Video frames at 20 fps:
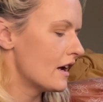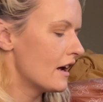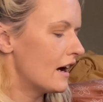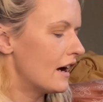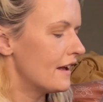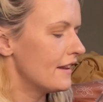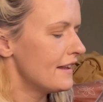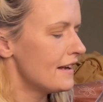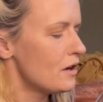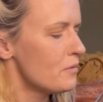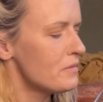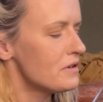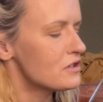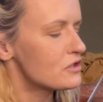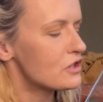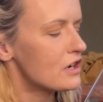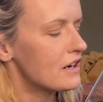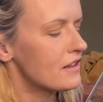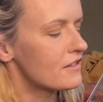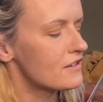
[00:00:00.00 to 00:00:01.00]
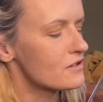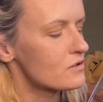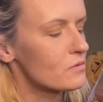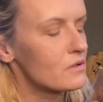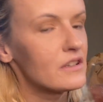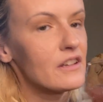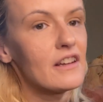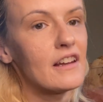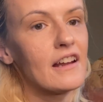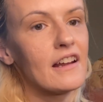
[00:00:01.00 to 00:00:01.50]
I think I'm gonna try this one
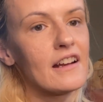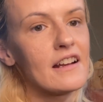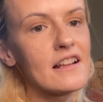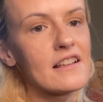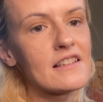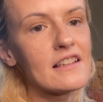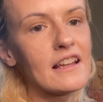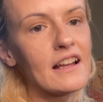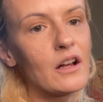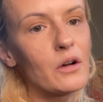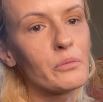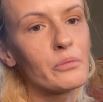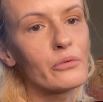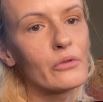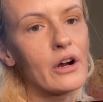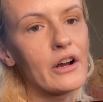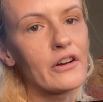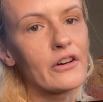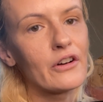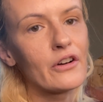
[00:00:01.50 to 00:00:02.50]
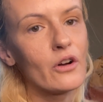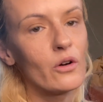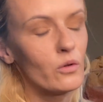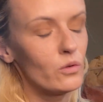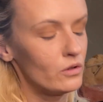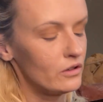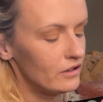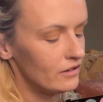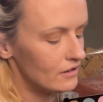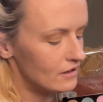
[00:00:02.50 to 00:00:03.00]
today. It's like a brighter
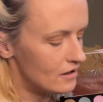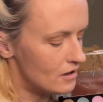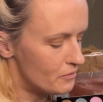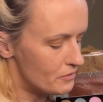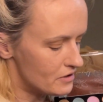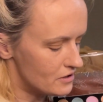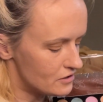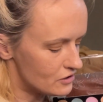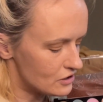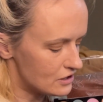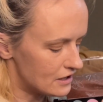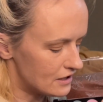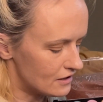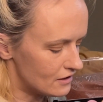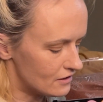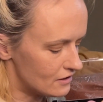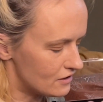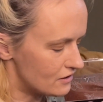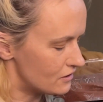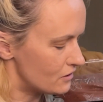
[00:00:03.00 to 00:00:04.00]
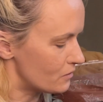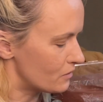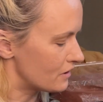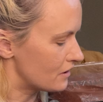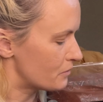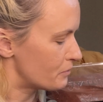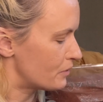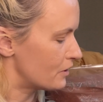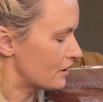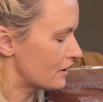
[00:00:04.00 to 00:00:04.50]
gold. I'm gonna try just doing
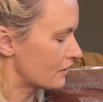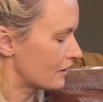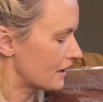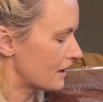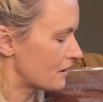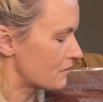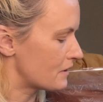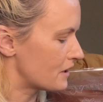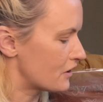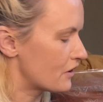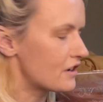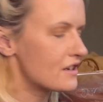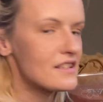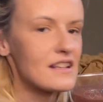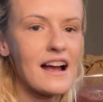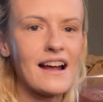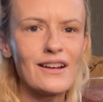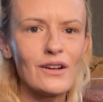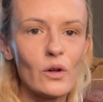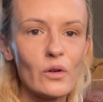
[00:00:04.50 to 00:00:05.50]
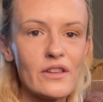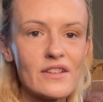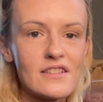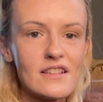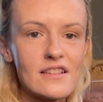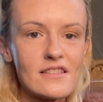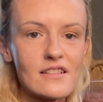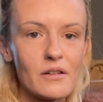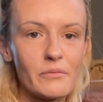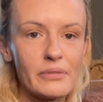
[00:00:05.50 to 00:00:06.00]
it, putting it like in my crease. I know this
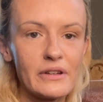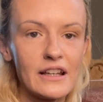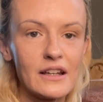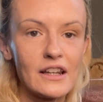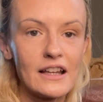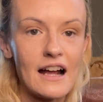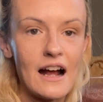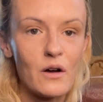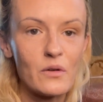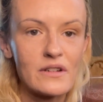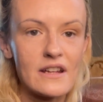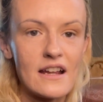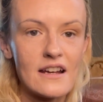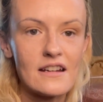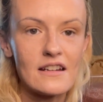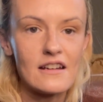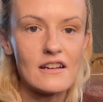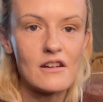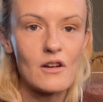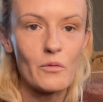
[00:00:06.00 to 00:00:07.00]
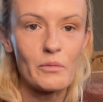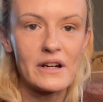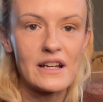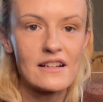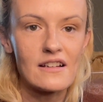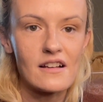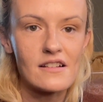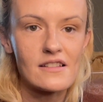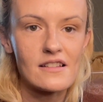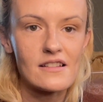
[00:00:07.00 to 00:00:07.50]
is completely outdated and nobody
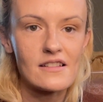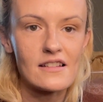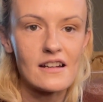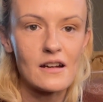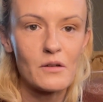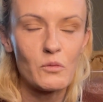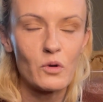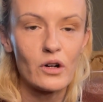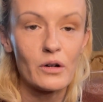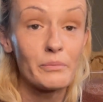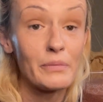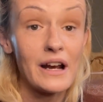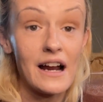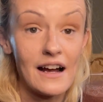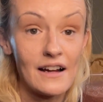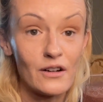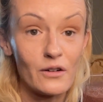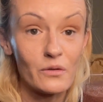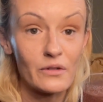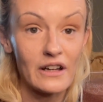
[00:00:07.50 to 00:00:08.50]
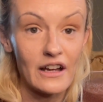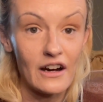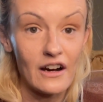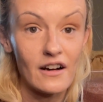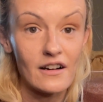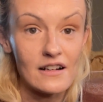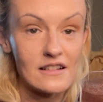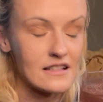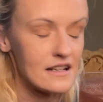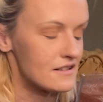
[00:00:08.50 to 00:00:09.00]
does this anymore, but I don't care
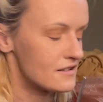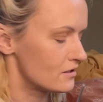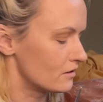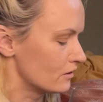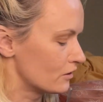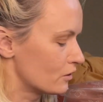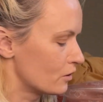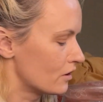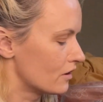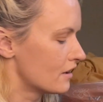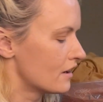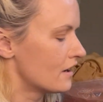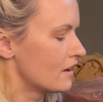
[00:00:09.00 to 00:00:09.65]
because I still do it.